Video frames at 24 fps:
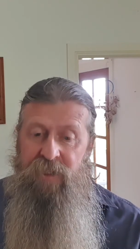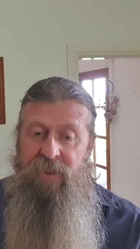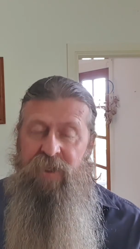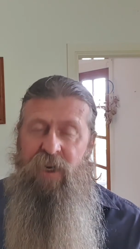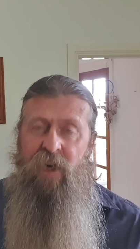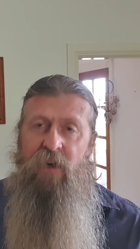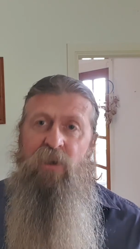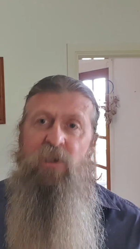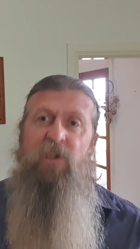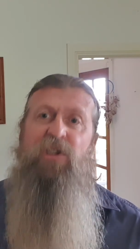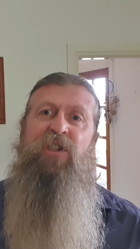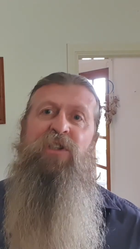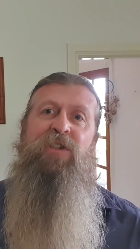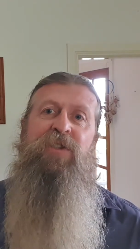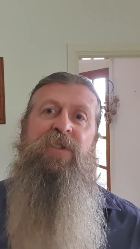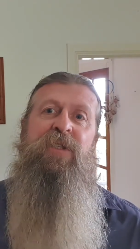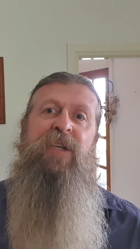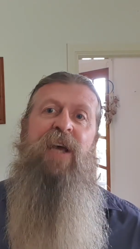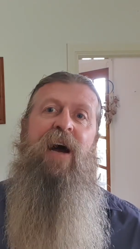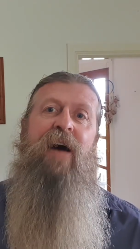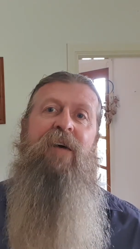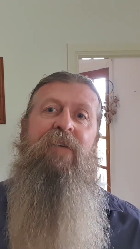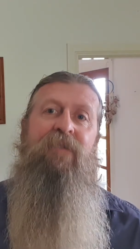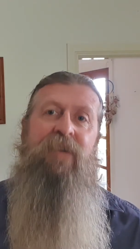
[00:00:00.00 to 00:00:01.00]
Oceans
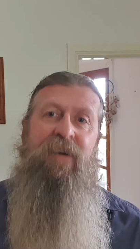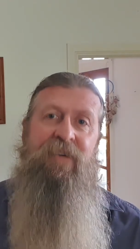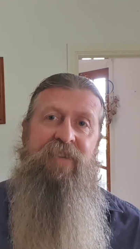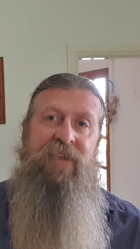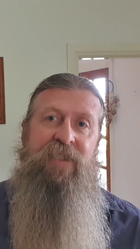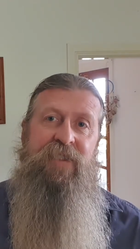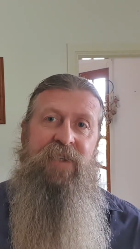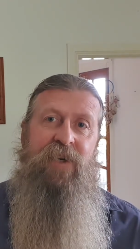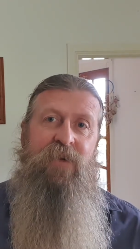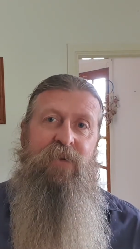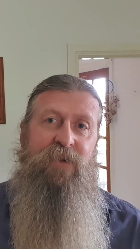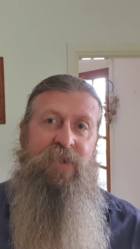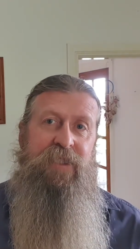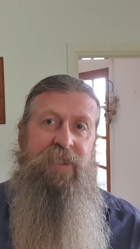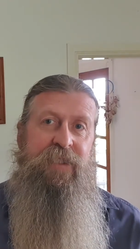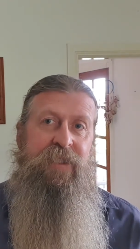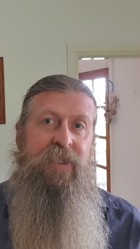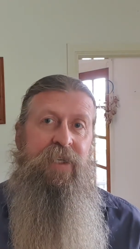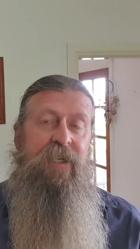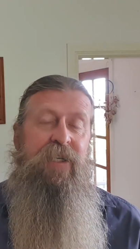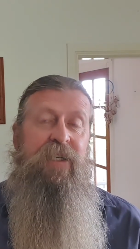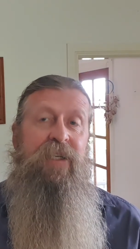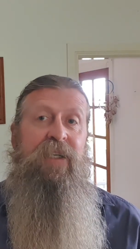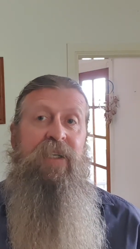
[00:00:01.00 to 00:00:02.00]
are very salty.
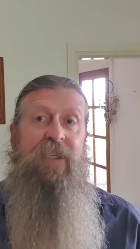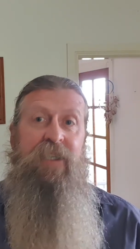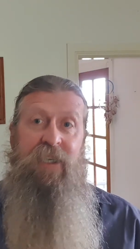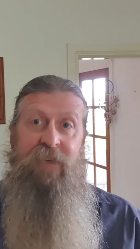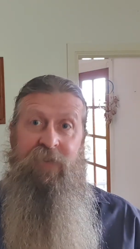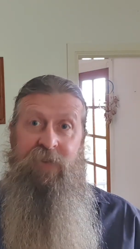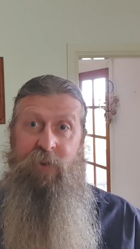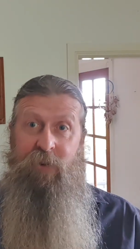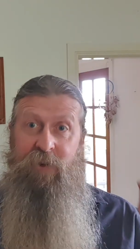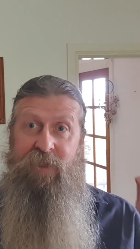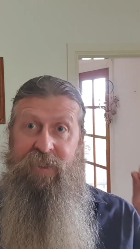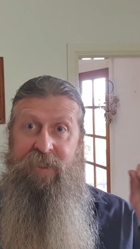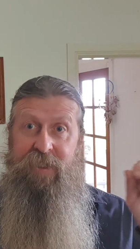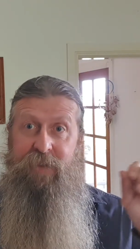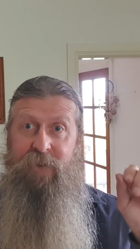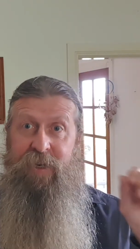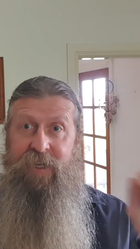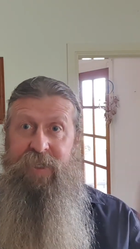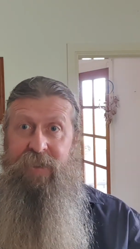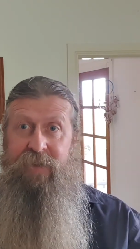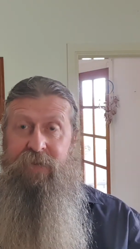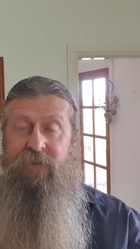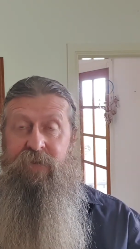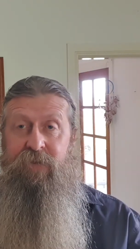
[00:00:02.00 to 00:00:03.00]
If you wanted to
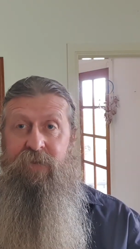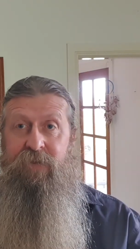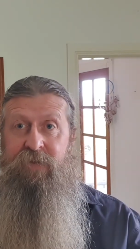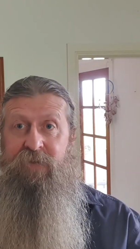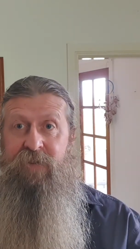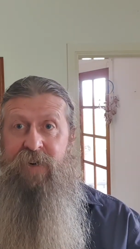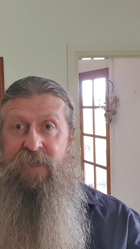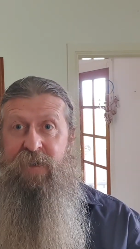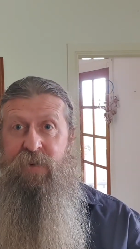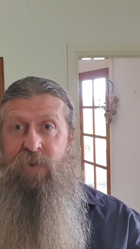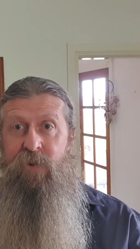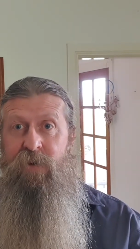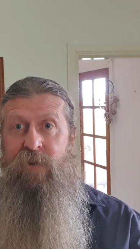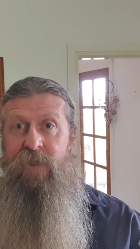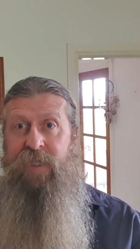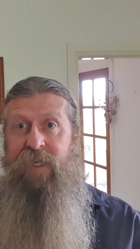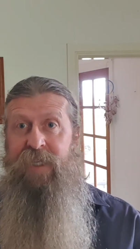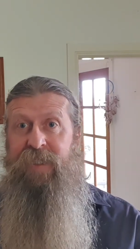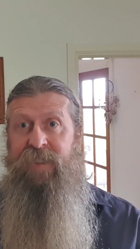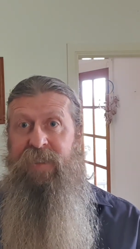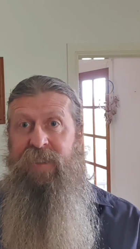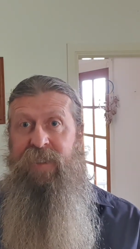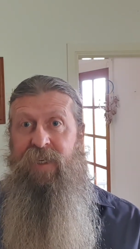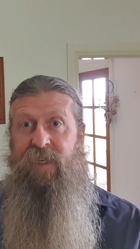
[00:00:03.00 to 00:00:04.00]
make fresh water
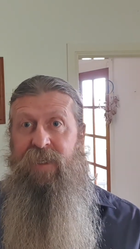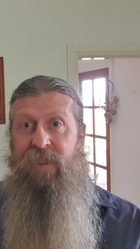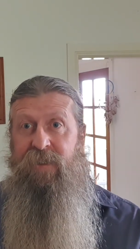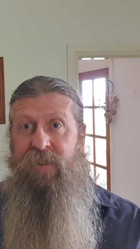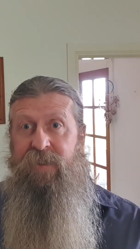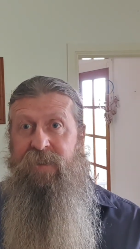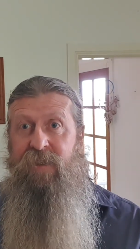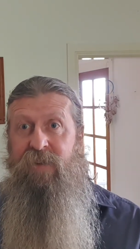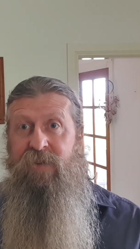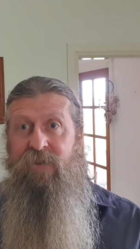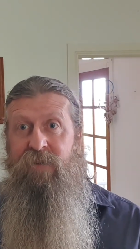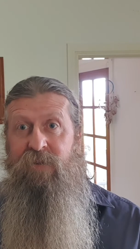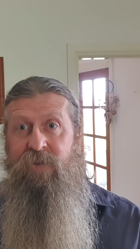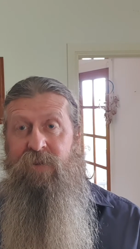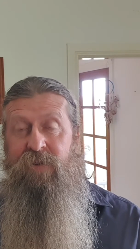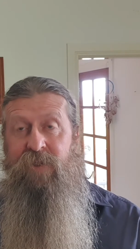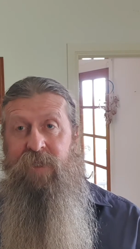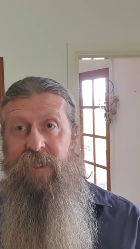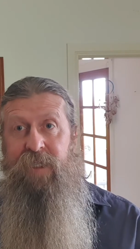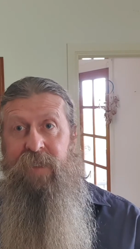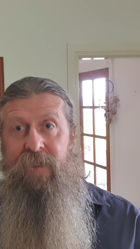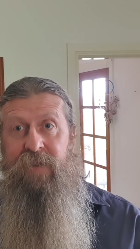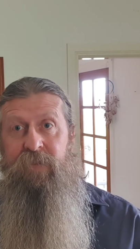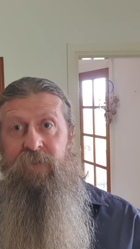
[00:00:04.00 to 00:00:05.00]
into salt
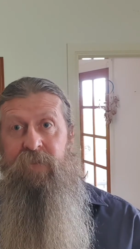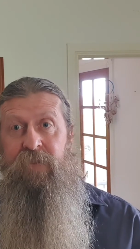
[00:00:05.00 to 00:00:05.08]
water,